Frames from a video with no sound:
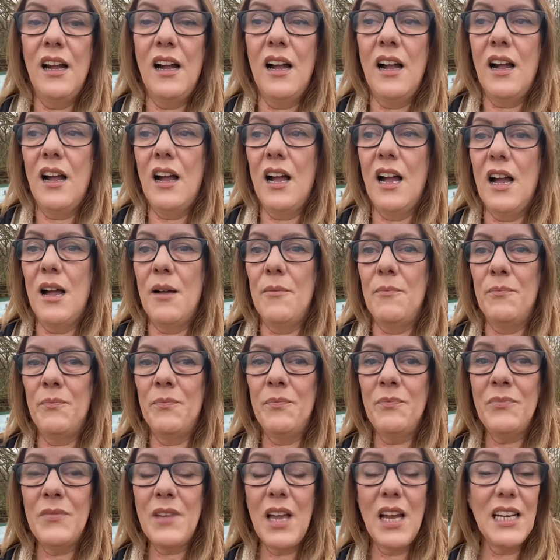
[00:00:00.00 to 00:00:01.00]
I
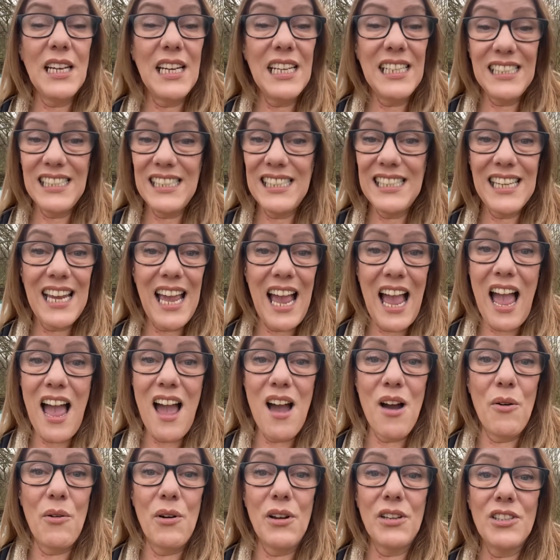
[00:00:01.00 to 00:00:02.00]
needed to get
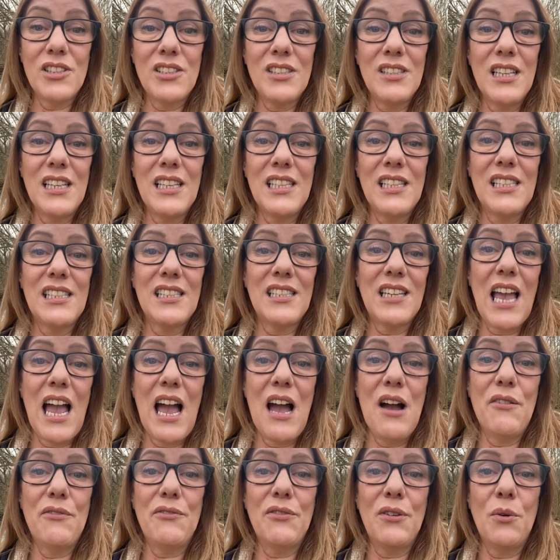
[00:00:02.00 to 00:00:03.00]
out. I just needed to get
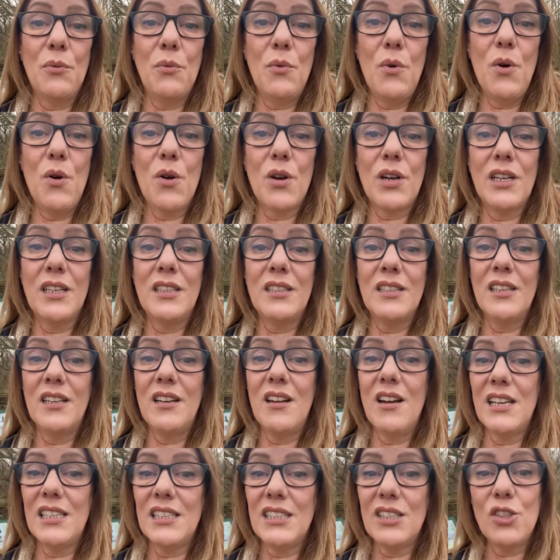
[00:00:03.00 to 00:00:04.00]
out for a walk, and the
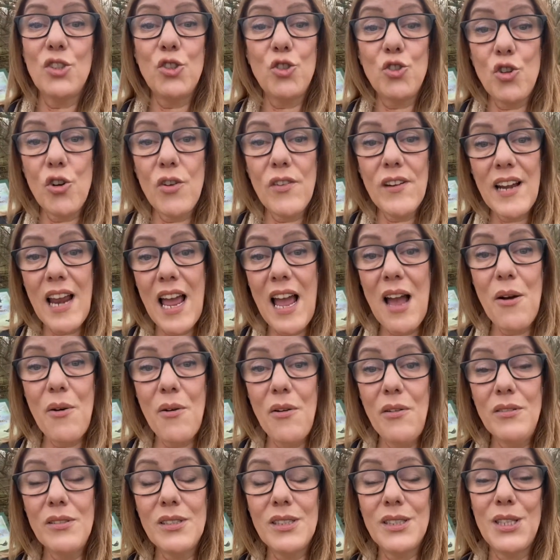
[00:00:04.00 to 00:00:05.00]
nights are drawing out,